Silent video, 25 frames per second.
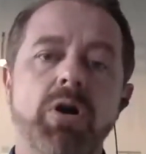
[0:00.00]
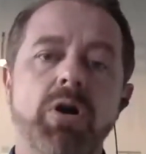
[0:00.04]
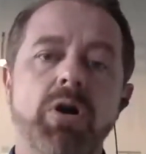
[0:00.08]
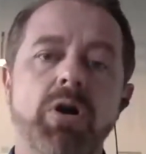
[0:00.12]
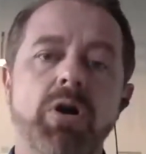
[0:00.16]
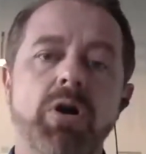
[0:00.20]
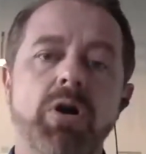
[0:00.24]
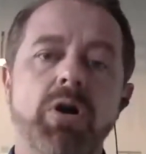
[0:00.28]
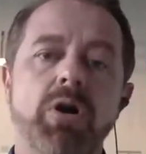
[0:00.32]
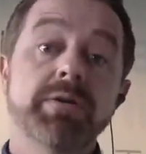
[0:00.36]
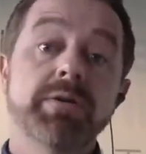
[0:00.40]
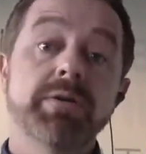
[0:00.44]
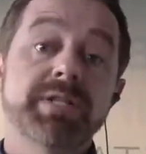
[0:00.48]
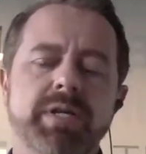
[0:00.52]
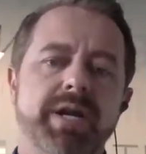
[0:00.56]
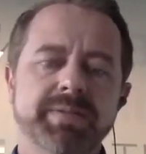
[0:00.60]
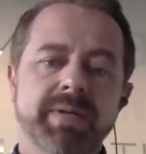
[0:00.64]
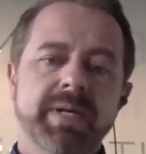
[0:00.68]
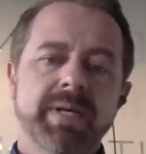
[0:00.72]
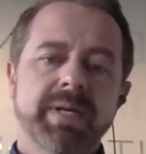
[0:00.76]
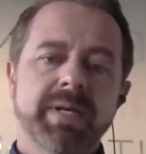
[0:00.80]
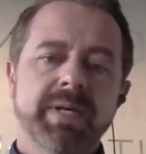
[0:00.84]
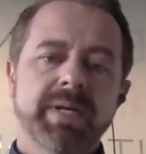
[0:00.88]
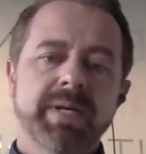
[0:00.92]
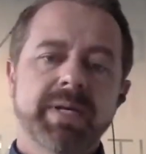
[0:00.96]

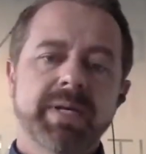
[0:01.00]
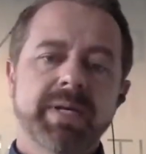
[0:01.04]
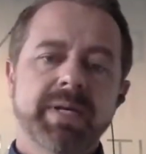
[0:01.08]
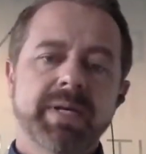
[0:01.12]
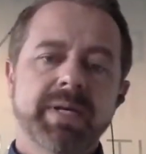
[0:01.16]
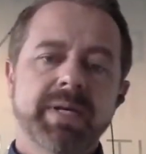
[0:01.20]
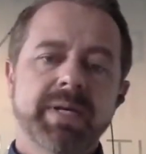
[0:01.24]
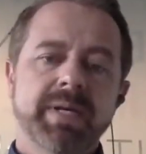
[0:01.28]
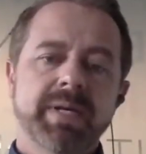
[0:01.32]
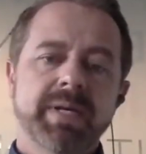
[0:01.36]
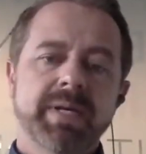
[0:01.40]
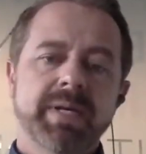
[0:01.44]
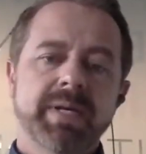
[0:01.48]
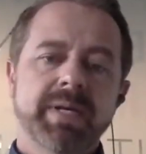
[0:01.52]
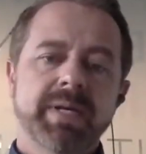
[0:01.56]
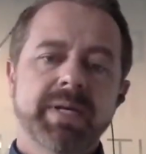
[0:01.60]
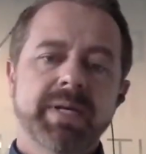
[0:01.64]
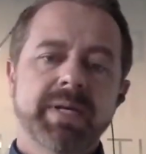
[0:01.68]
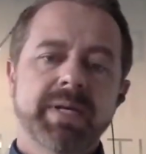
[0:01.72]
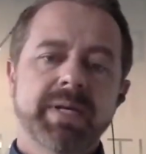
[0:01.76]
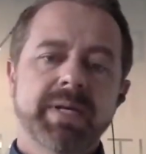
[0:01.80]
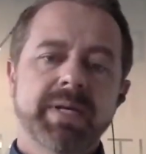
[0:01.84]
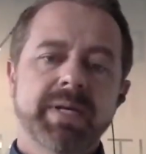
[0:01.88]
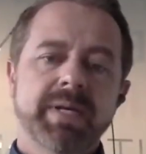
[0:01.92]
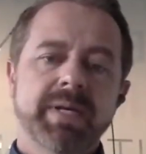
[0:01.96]
uh, when somebody comes
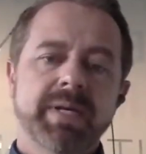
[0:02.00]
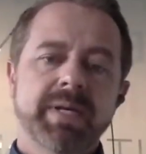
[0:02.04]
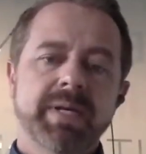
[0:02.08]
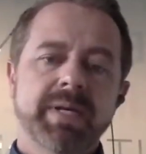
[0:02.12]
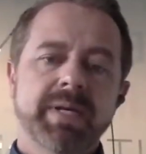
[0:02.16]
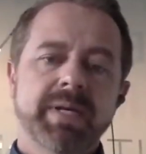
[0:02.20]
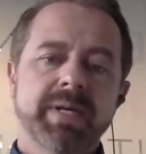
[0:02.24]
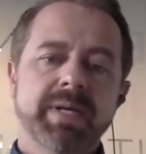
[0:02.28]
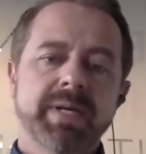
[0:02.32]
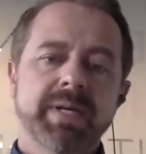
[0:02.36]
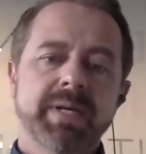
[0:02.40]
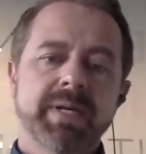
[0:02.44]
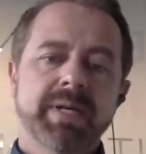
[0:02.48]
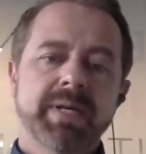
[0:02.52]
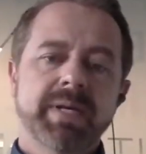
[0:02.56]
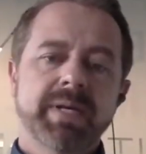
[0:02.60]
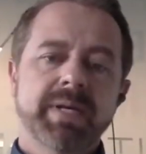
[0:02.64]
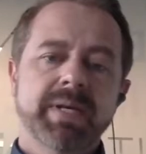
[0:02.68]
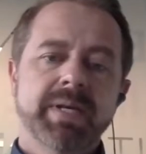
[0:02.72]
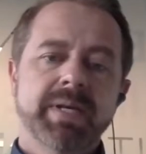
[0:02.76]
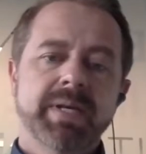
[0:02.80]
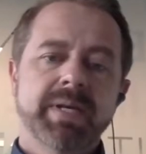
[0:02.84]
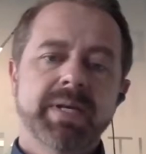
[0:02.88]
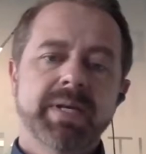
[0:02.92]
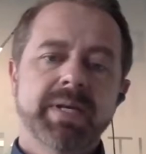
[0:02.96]
in as a new
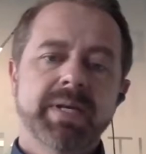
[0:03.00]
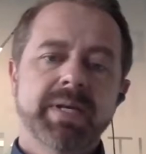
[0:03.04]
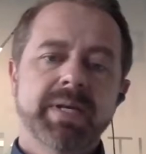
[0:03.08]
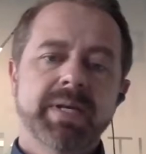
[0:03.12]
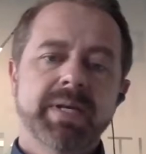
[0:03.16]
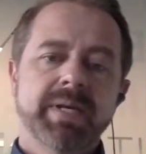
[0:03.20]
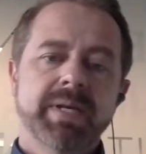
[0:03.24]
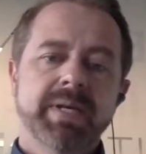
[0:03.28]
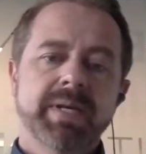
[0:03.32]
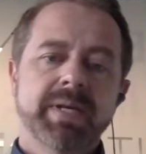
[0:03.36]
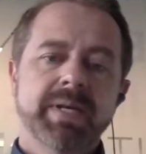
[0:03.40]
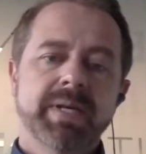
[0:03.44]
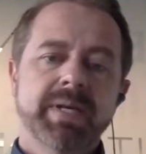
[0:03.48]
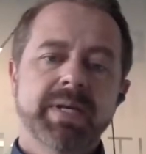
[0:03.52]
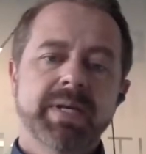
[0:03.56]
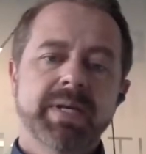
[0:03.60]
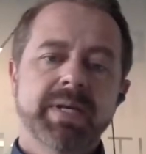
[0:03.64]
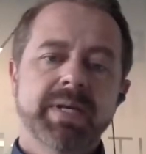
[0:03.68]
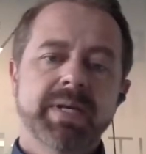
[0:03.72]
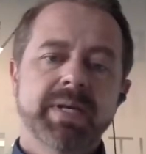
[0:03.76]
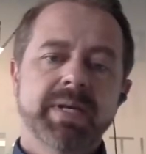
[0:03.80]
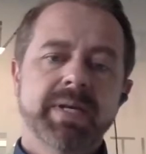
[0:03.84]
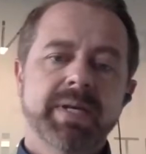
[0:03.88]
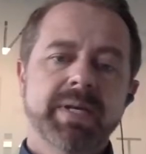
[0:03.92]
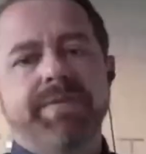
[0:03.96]
patient, there's a less
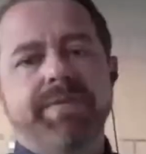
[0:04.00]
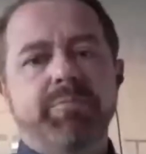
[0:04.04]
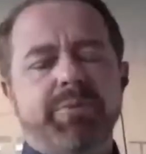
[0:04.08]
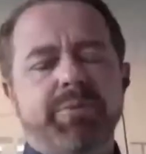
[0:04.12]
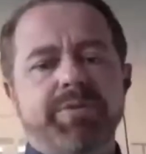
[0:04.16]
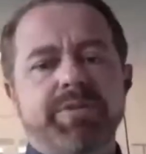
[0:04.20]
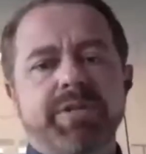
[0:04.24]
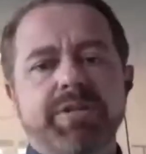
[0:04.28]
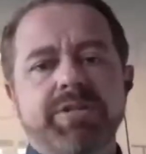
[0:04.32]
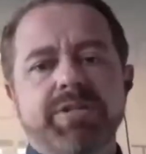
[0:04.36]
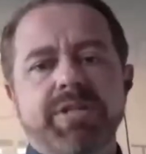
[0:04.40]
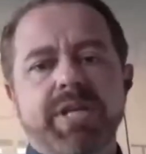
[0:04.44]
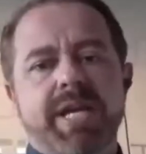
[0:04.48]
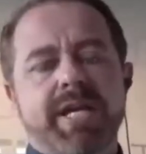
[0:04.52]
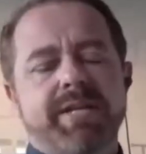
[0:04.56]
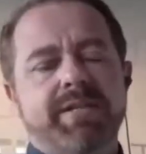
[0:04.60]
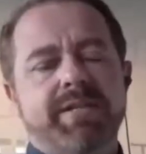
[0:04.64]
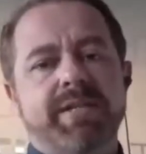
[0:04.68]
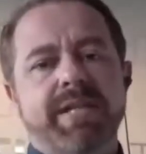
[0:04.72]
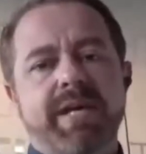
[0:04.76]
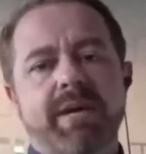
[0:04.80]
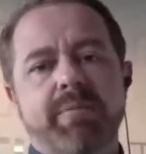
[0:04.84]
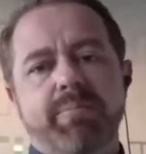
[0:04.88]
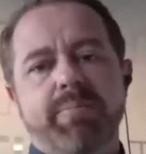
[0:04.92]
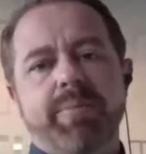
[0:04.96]
than a 50% chance
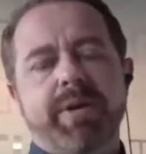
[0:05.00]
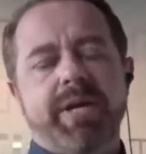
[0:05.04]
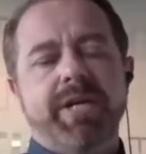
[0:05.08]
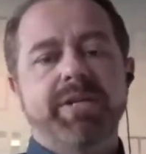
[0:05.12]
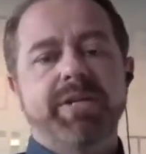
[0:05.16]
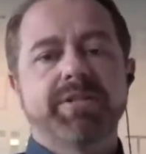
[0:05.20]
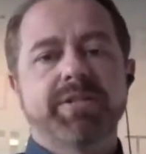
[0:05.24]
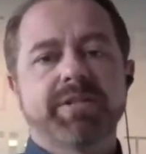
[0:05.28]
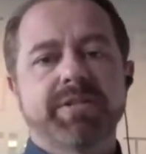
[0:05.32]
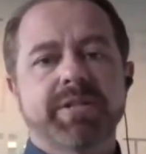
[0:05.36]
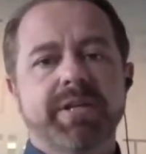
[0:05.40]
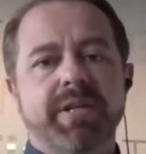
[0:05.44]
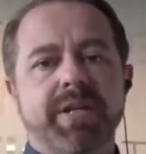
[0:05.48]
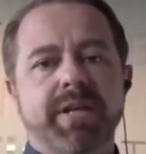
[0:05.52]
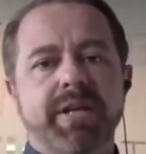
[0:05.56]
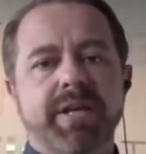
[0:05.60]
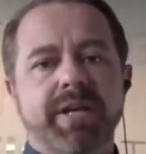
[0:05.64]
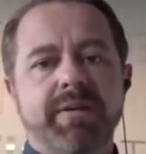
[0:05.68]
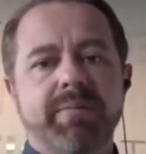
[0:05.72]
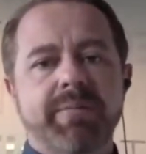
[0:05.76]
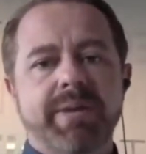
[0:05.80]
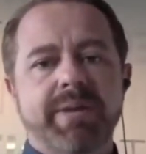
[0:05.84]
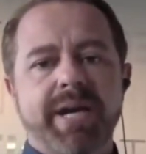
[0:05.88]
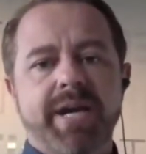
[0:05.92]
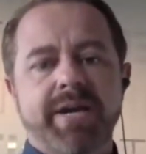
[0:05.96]
that that patient's going to
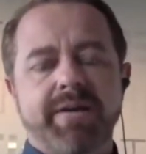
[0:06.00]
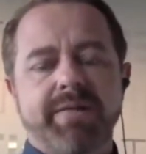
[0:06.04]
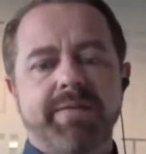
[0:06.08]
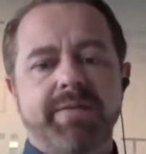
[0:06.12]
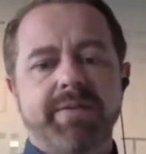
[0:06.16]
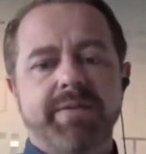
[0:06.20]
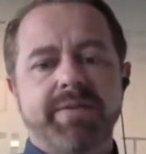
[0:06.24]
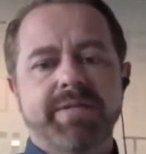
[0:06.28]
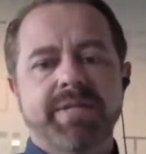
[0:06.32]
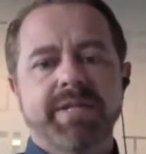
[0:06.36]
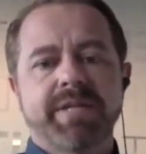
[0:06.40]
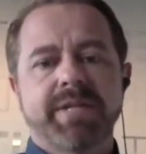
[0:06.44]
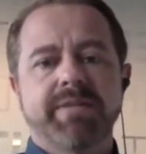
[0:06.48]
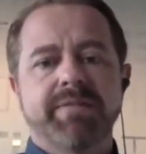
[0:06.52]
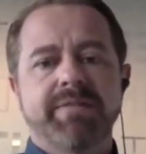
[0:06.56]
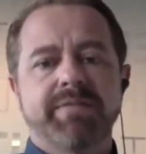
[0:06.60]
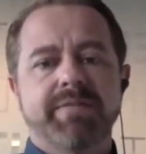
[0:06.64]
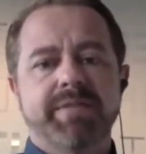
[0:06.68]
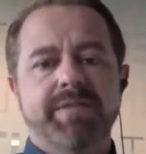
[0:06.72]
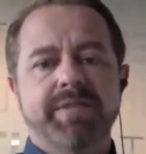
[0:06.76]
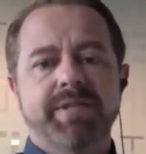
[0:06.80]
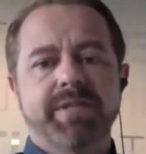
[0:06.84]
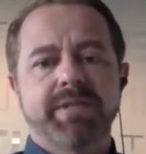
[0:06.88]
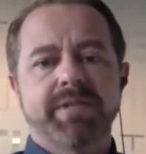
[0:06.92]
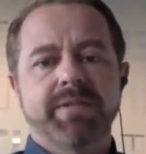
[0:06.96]
come back for a second
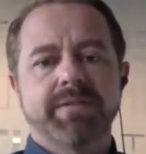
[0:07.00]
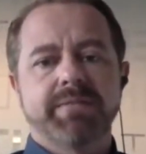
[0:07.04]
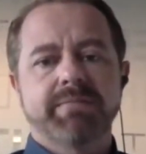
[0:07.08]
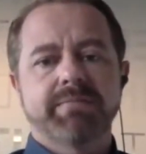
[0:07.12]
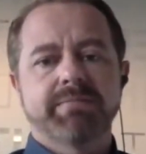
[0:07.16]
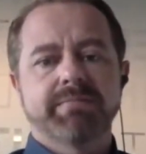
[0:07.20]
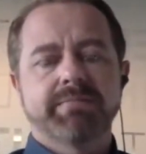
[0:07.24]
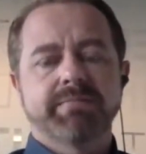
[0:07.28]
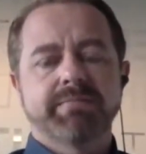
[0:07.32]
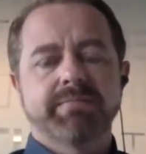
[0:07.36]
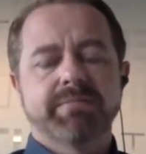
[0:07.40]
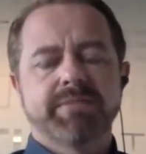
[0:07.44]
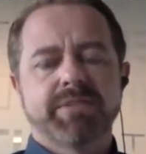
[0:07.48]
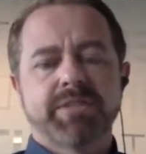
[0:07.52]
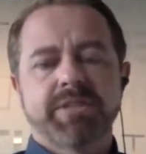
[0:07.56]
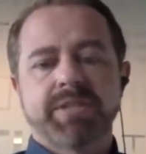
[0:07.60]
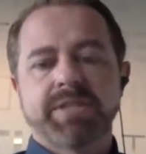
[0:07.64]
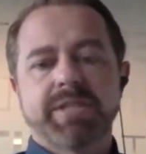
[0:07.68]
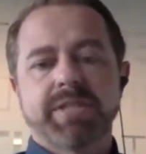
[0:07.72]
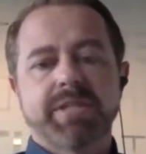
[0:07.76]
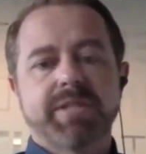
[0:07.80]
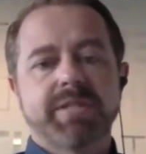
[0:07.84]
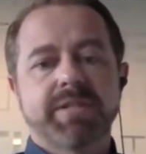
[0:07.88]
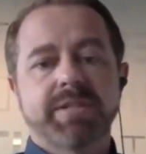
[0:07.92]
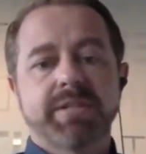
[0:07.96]
visit
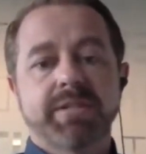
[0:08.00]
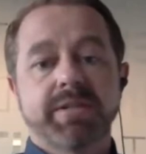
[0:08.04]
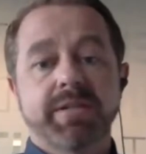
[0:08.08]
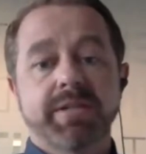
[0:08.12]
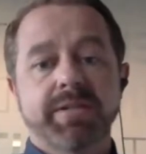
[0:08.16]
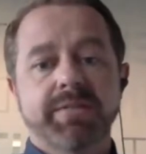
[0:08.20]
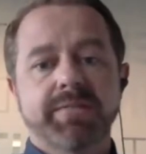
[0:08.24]
statistically.